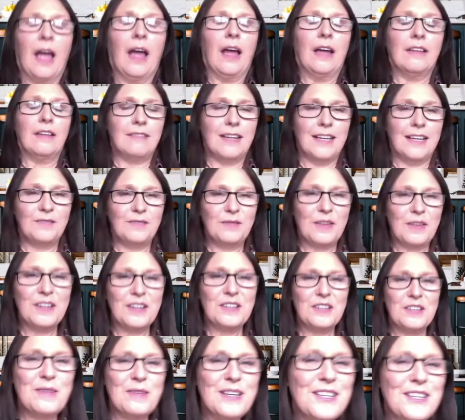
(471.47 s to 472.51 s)
Right, I'm going
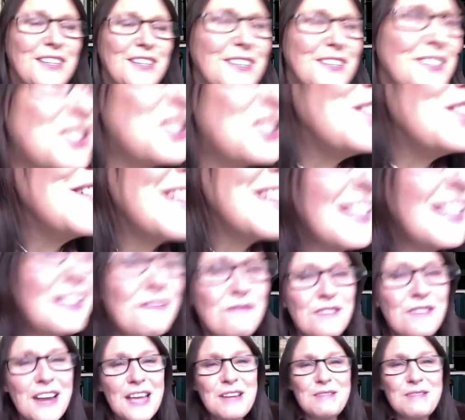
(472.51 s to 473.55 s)
to be shot down in
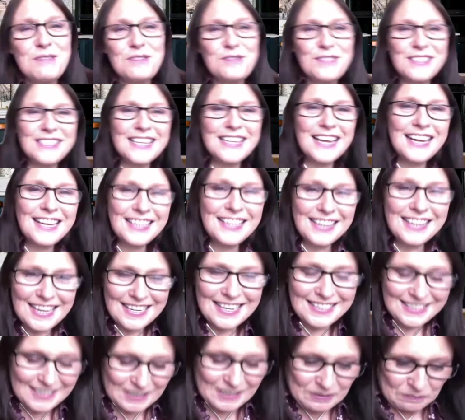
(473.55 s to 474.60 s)
flames for saying
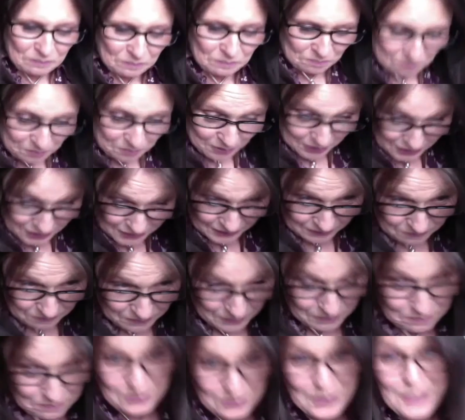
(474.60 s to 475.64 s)
this, but
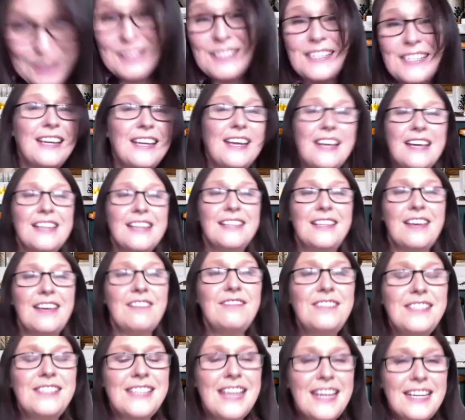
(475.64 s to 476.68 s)

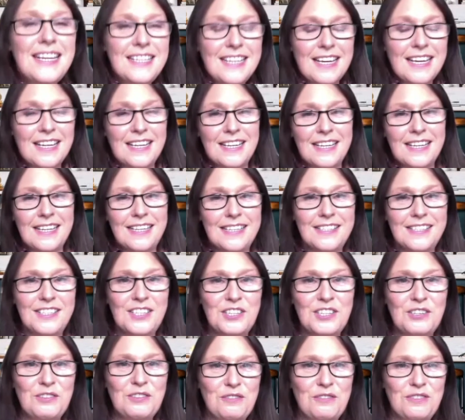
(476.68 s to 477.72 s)
those ADIs
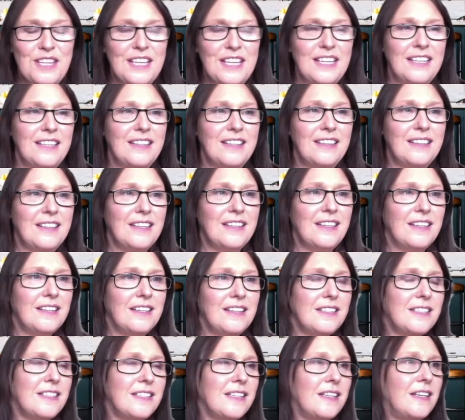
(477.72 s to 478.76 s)
who think
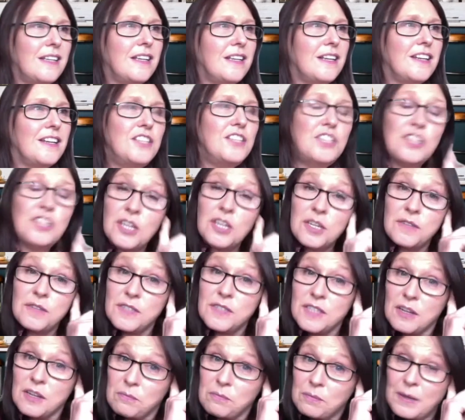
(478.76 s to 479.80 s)
that nerves
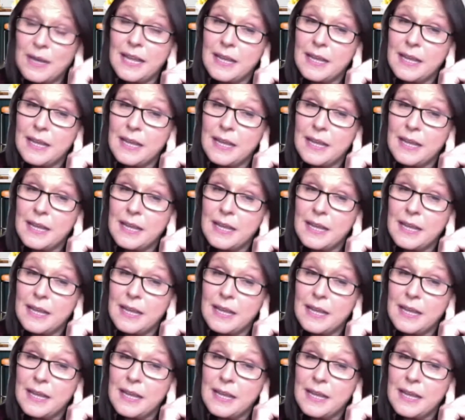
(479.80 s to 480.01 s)
don't play a